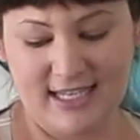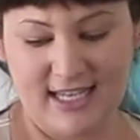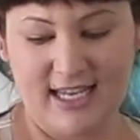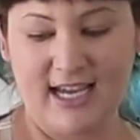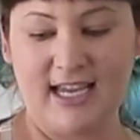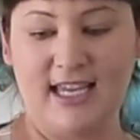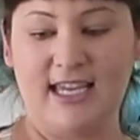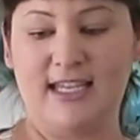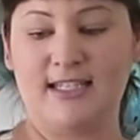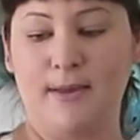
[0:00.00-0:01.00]
in here
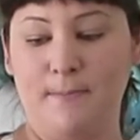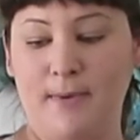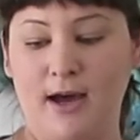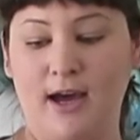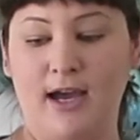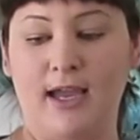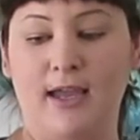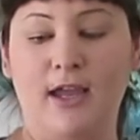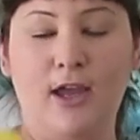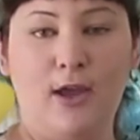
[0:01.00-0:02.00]
is my